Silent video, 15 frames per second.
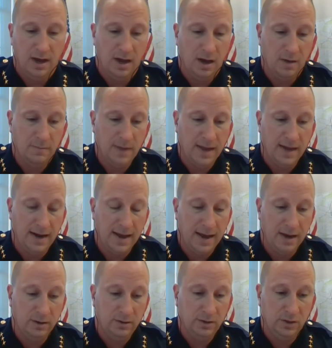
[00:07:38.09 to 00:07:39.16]
um, and I,
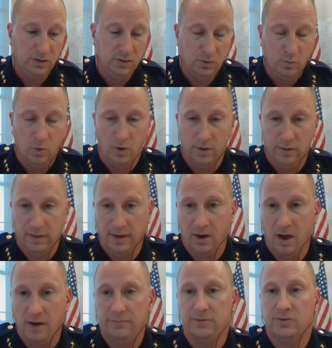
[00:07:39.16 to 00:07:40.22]
I, you do worry that
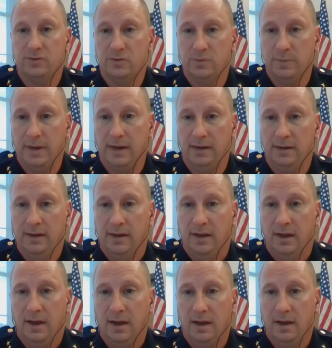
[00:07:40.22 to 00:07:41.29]
officers may
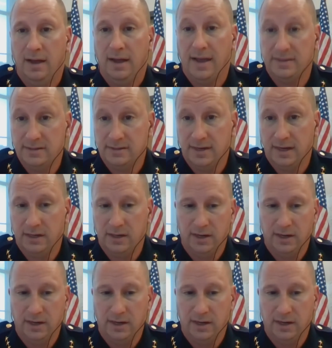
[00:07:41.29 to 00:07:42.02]
uh, hesitate,